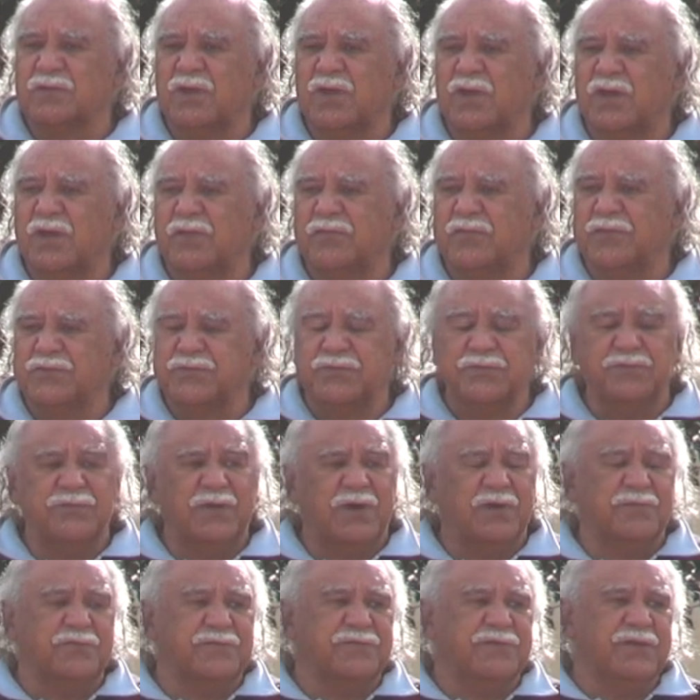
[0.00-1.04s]
uh, that you
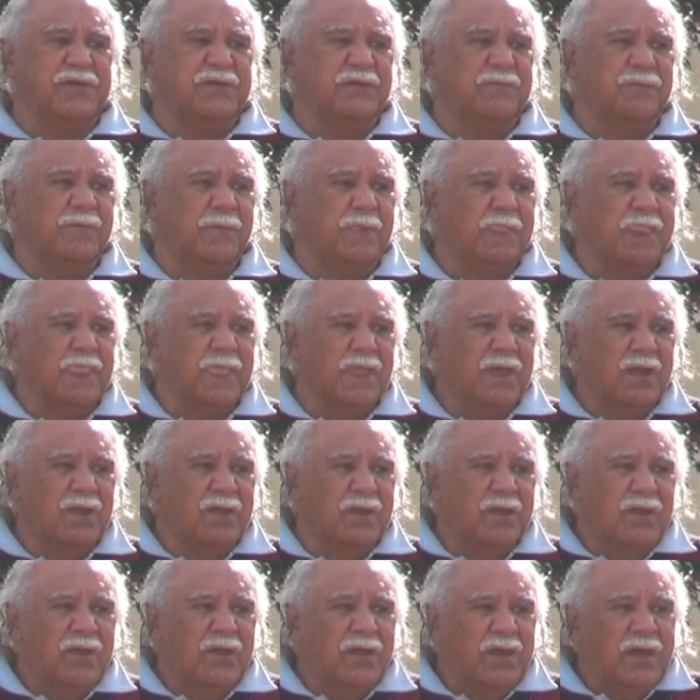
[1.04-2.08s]
don't see.
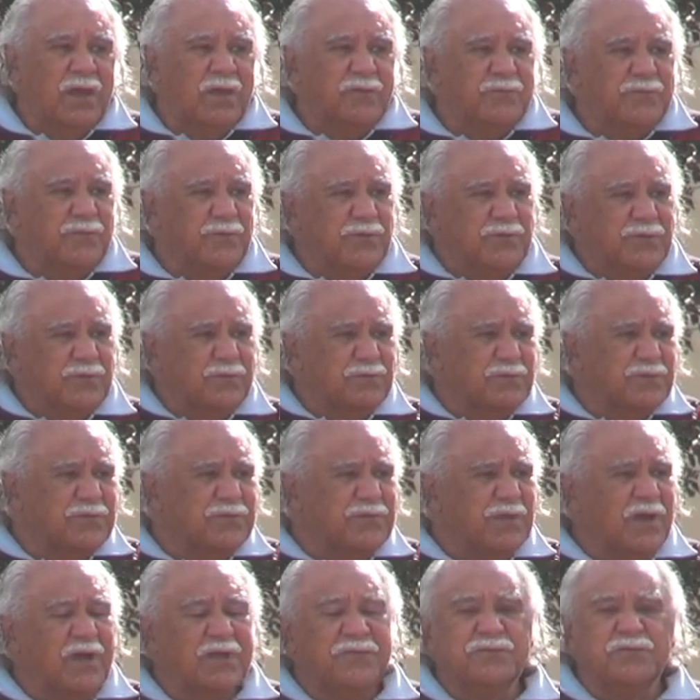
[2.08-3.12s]
And for you
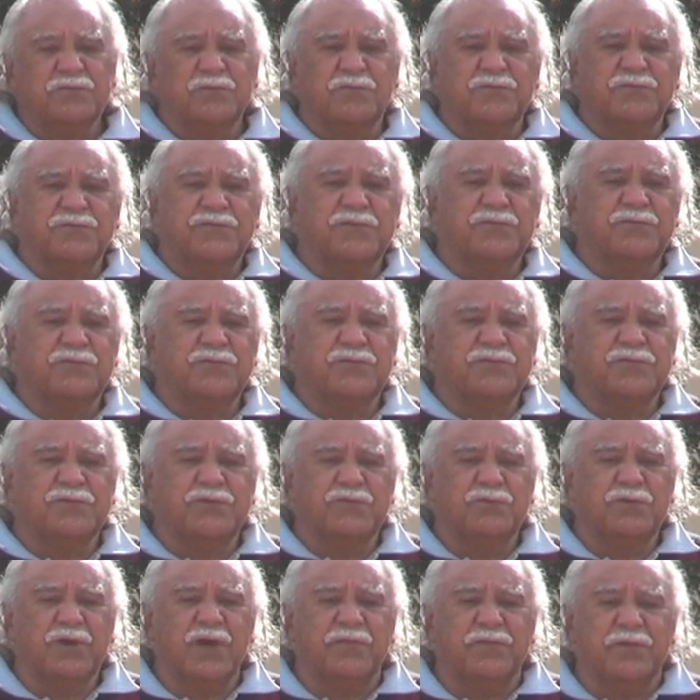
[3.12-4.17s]
as high school students,
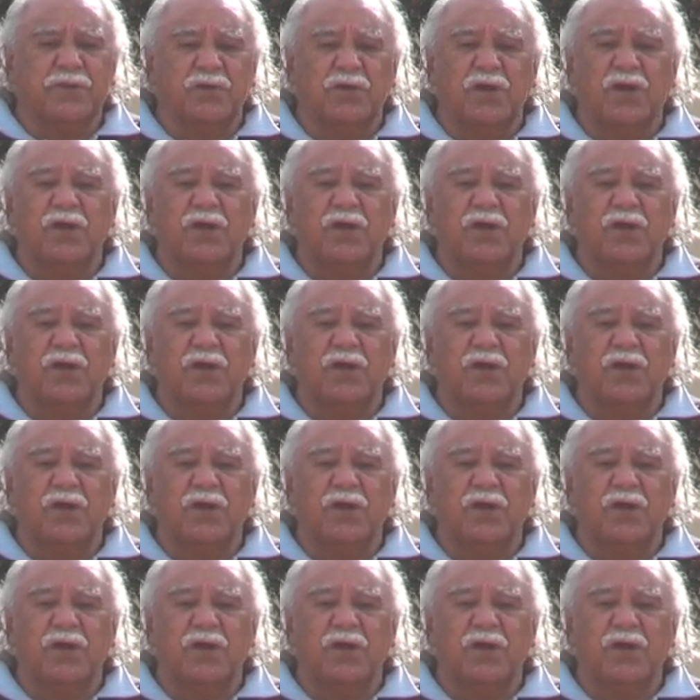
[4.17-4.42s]
you are the